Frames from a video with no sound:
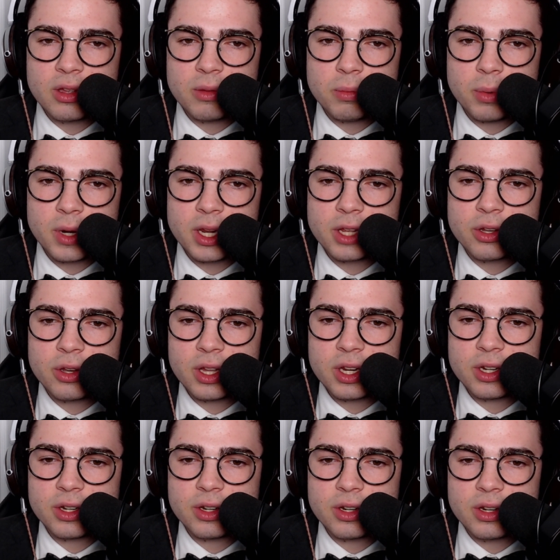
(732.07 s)
But he
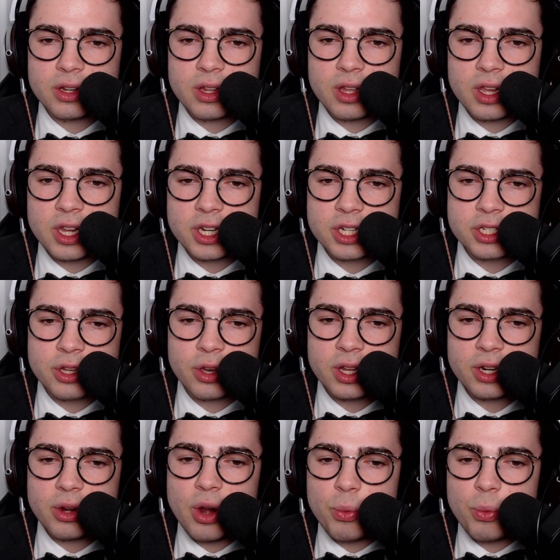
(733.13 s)
couldn't. He just couldn't.